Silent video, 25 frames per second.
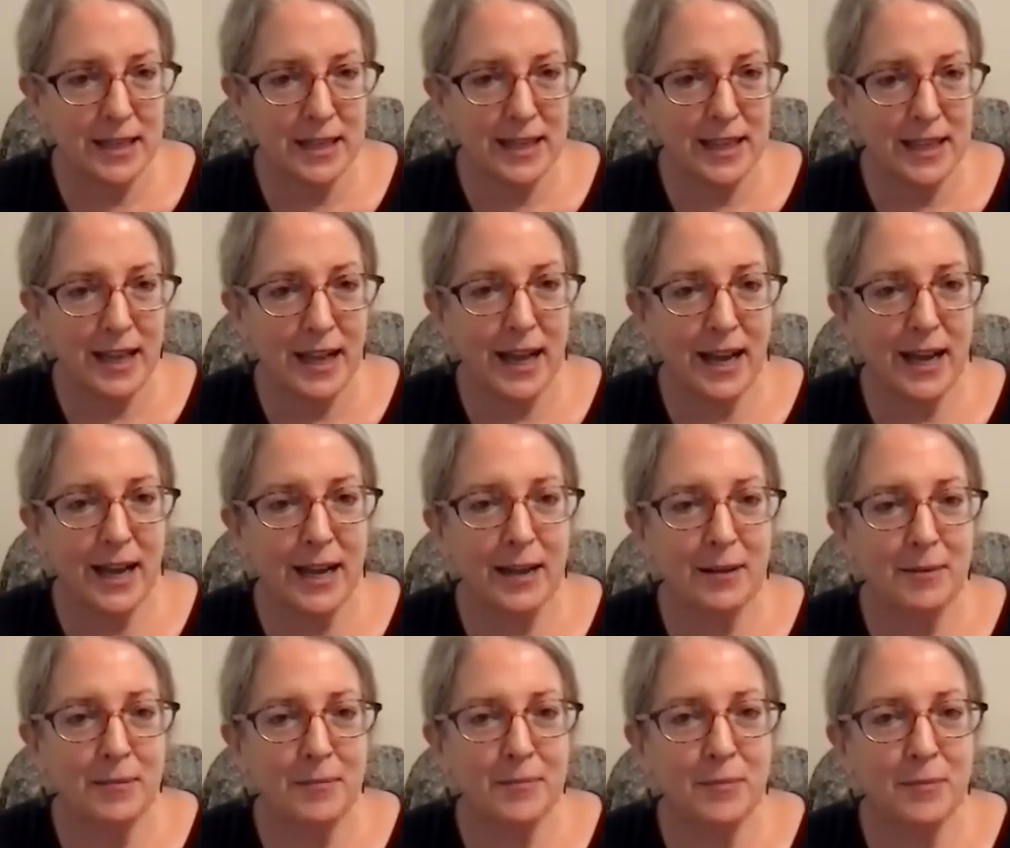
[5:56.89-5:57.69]

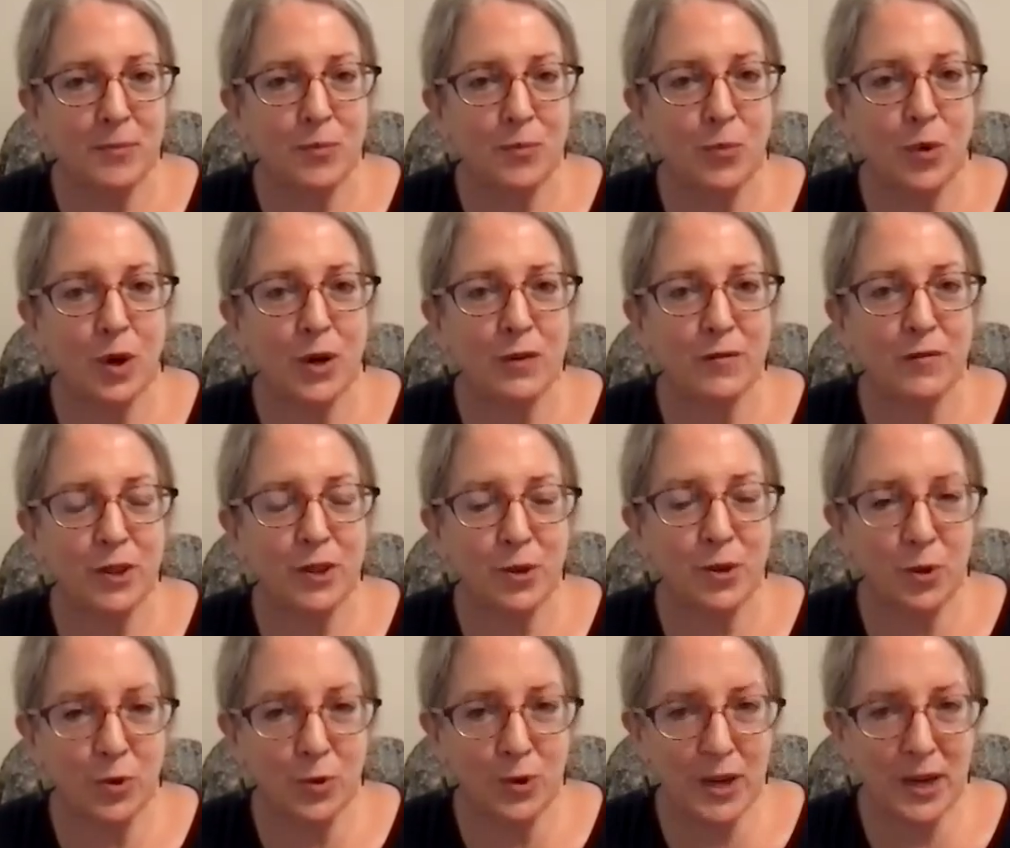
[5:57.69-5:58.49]
one of the
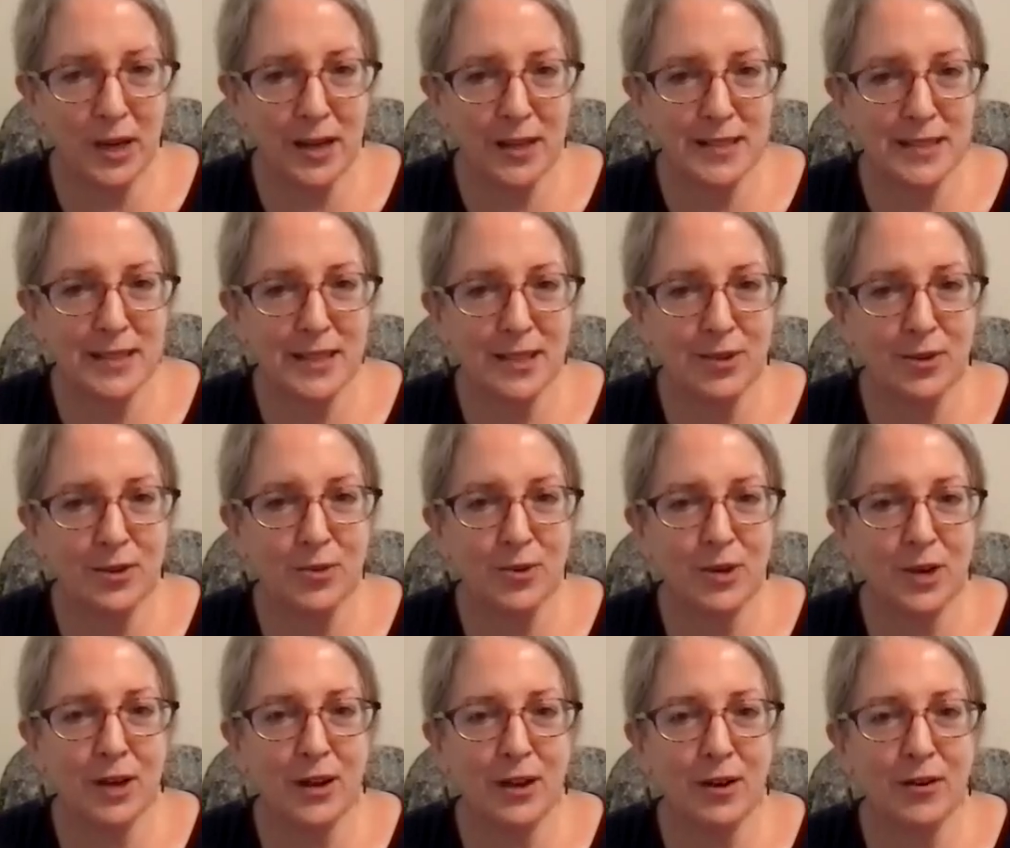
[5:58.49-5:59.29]
gunas, the
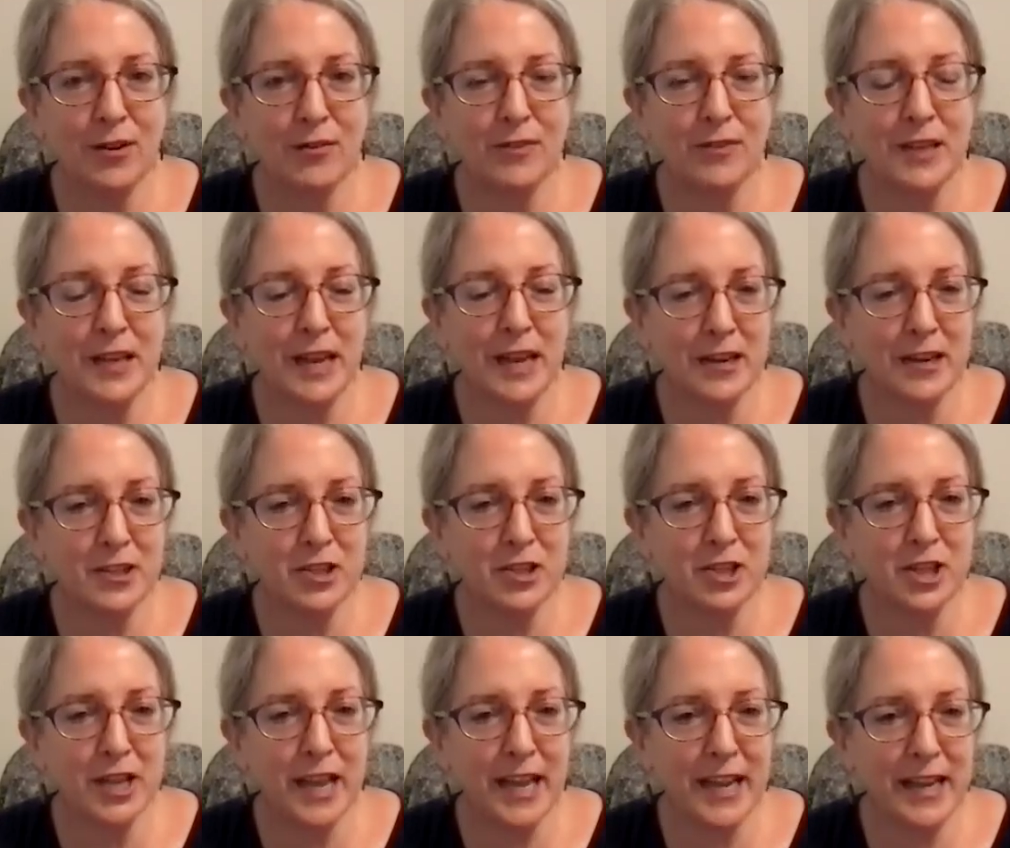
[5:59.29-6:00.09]
guna of
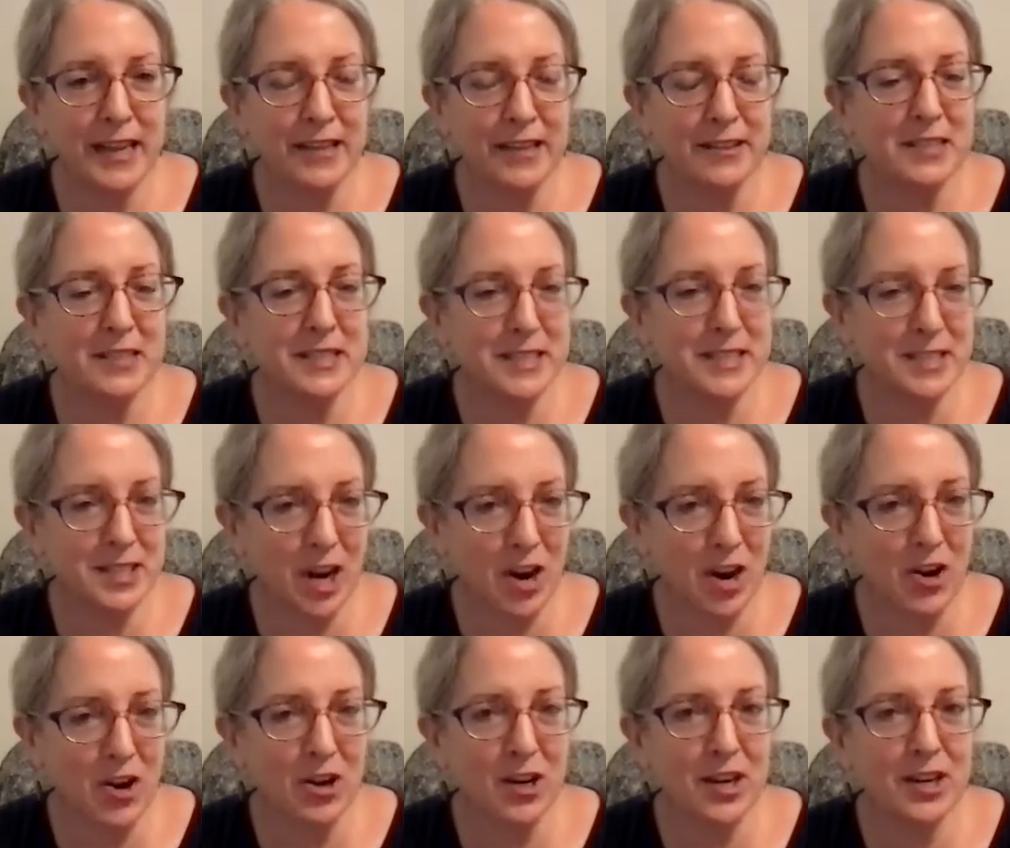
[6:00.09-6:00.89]
inertia, ignorance,
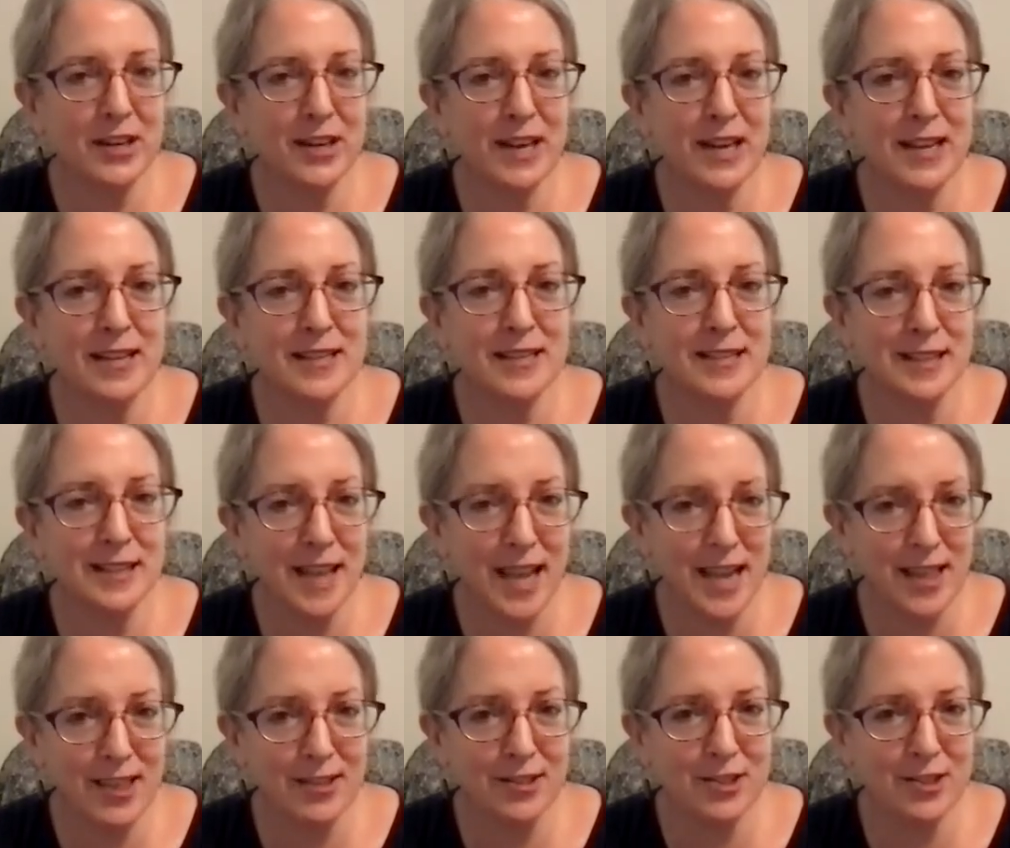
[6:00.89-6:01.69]
darkness,
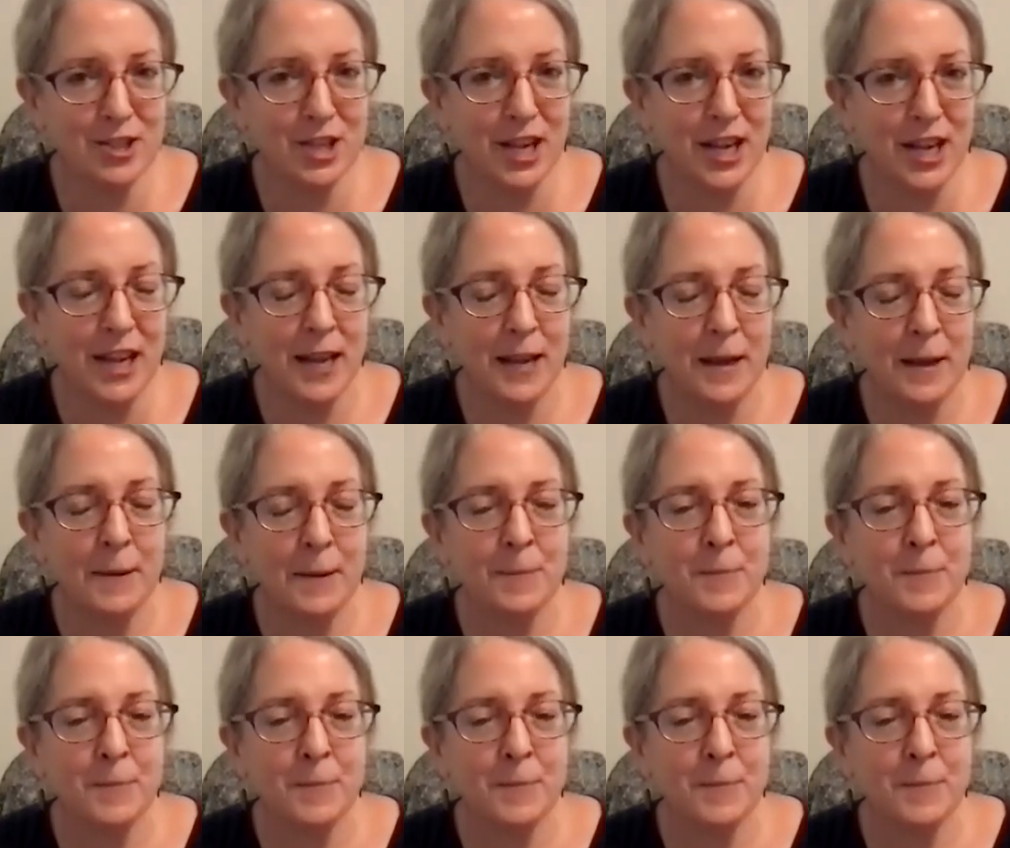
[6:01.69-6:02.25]
lethargy,